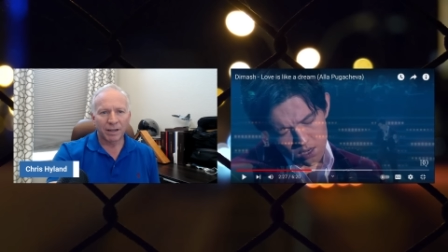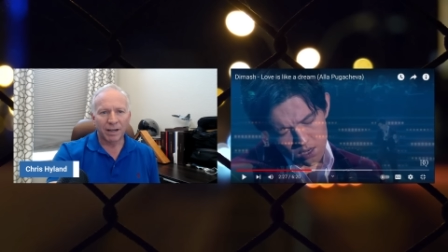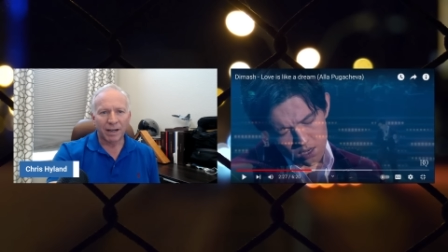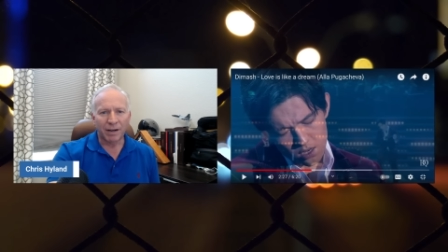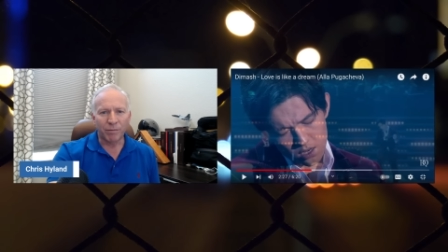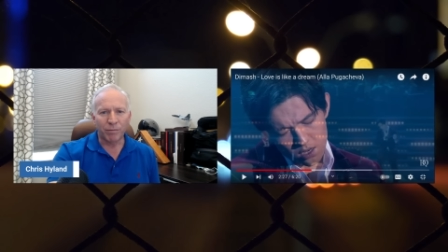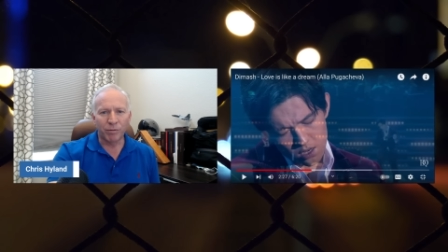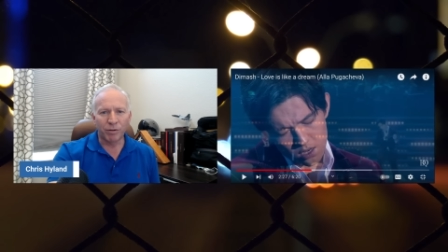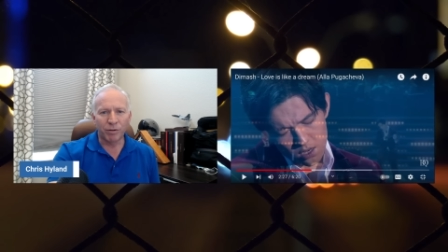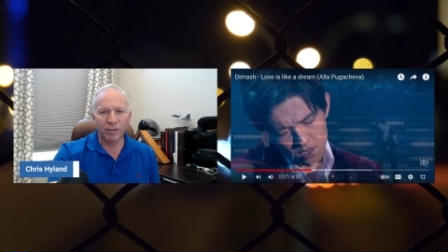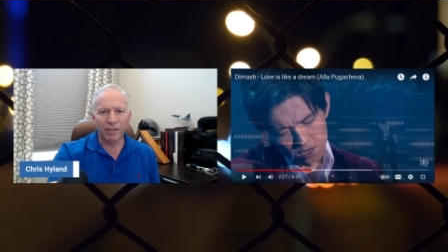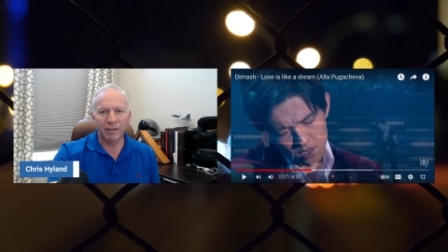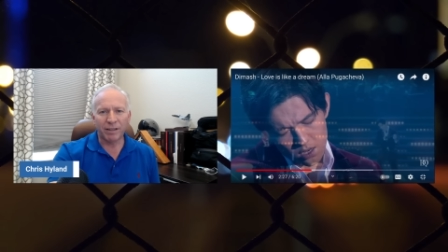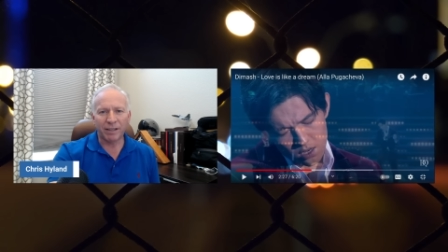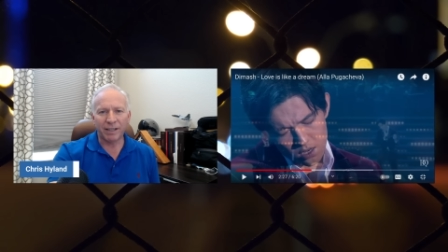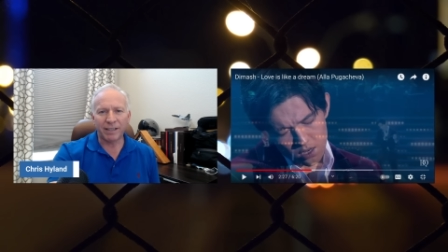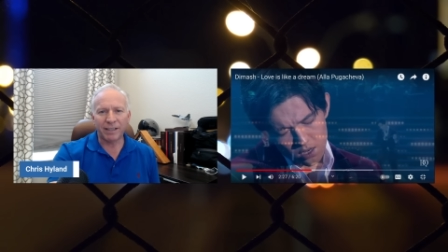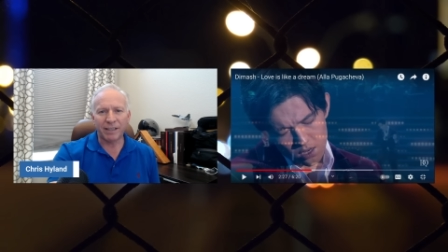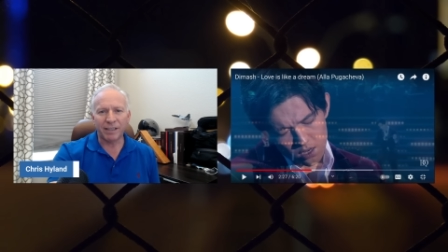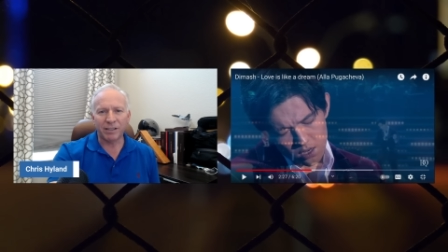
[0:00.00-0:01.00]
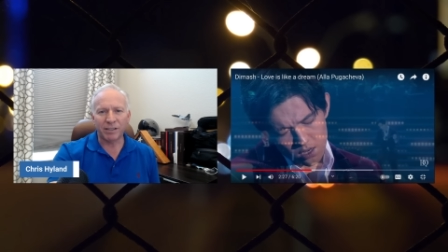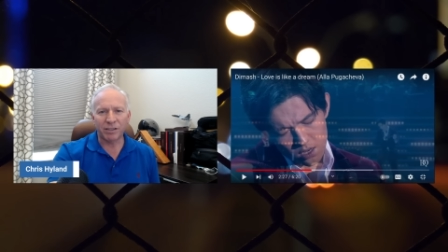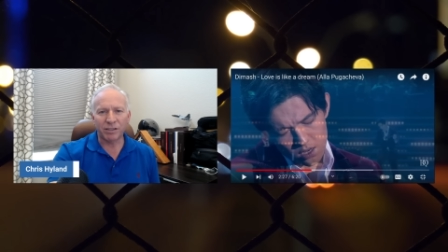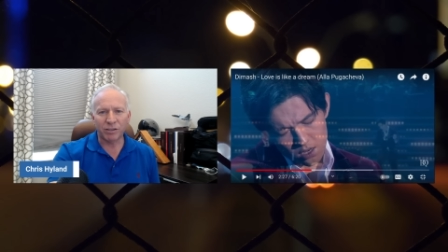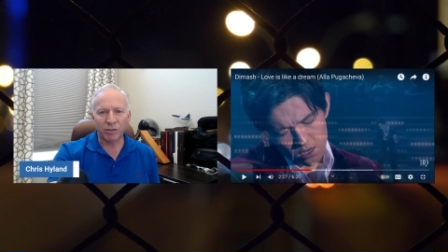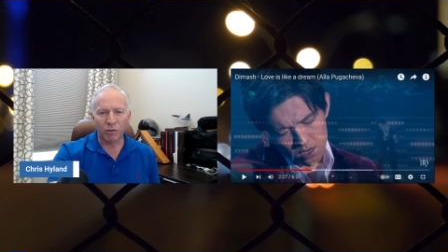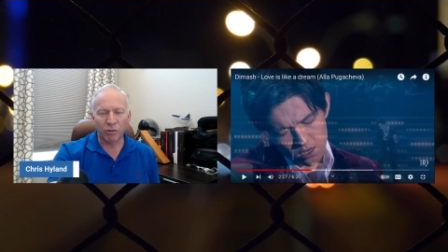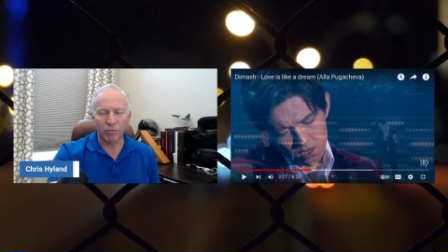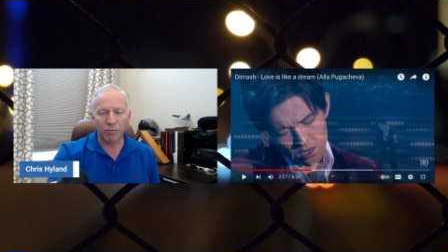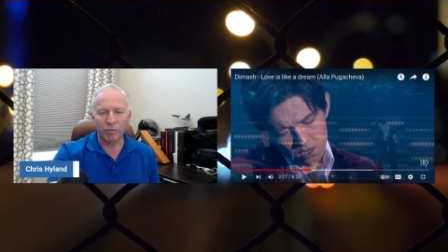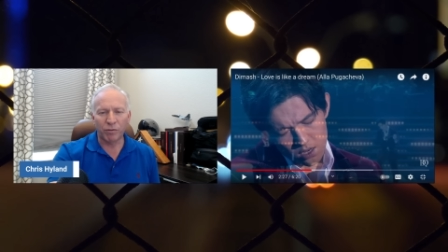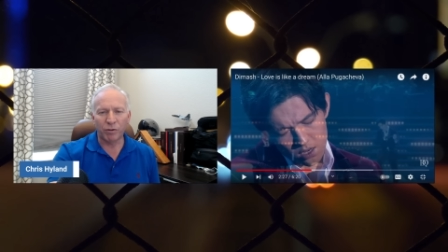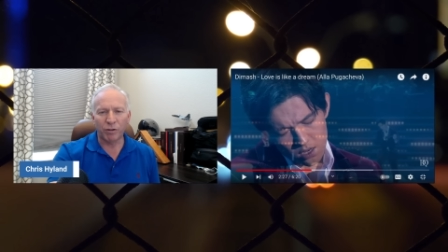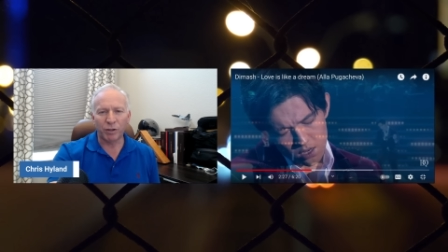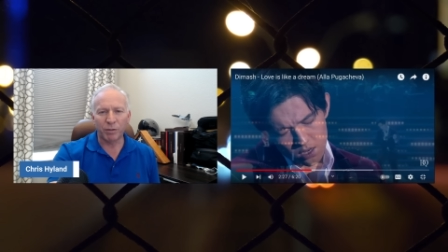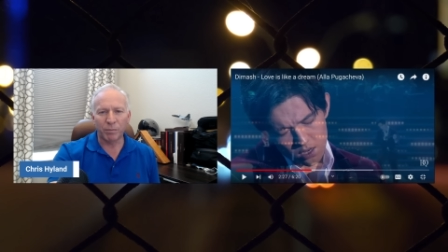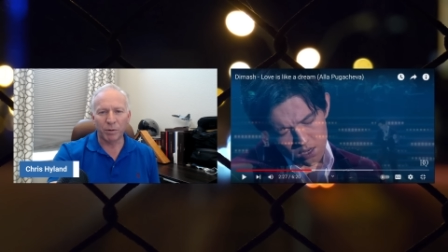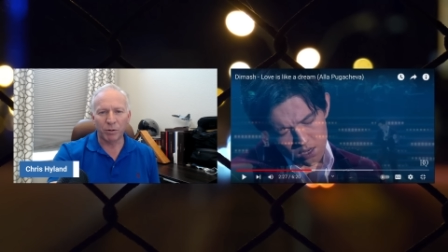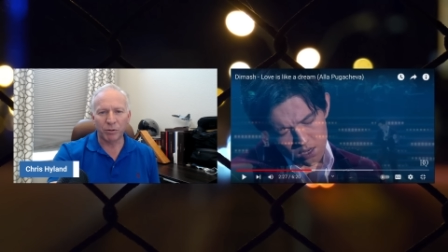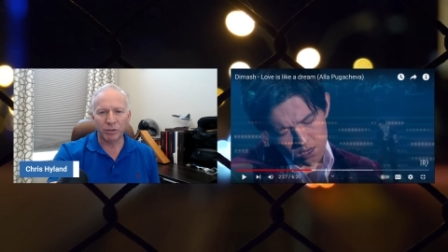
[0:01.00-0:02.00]
Really like his soulful,
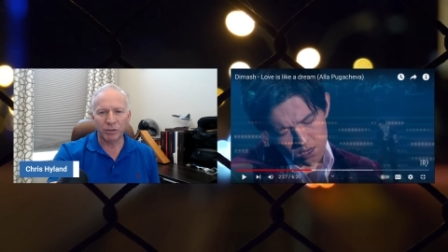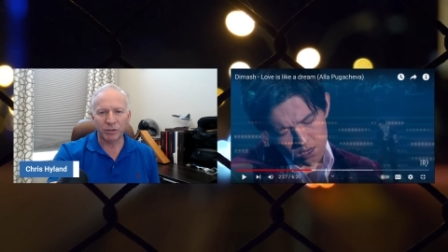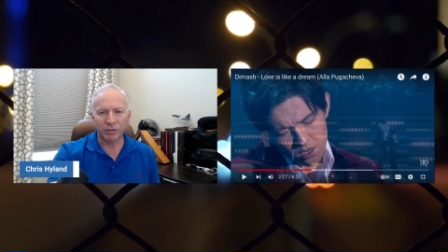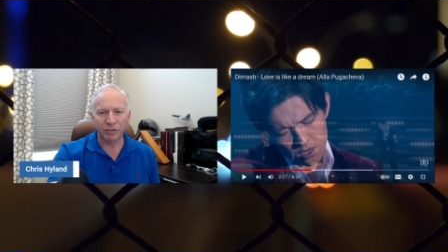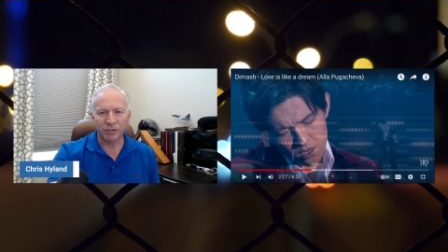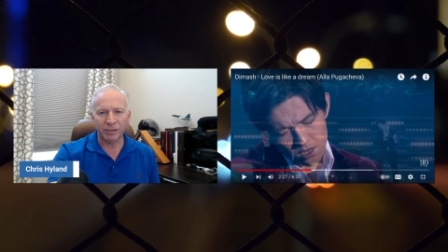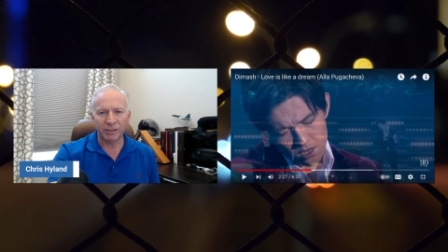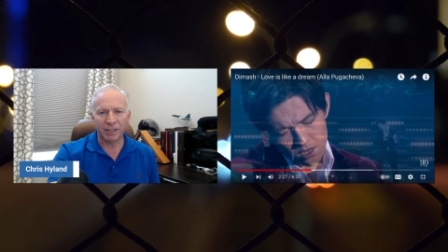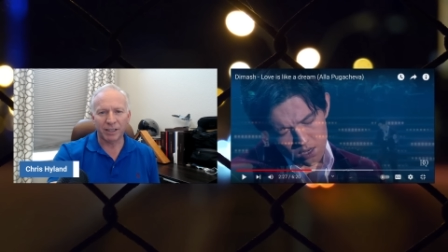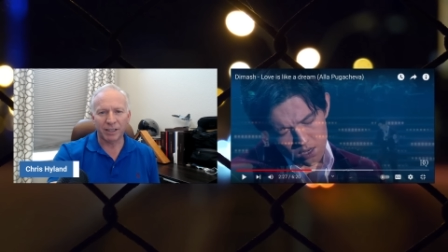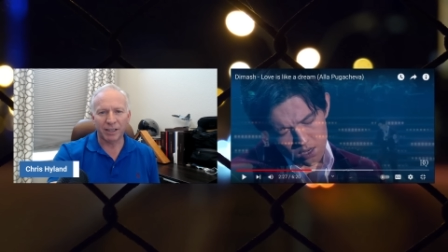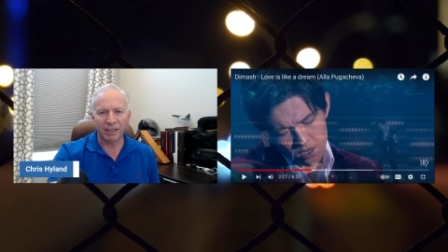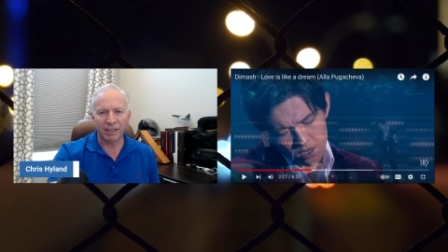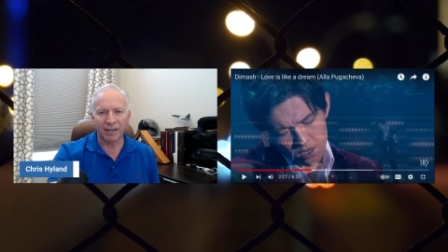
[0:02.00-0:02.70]
emotional side.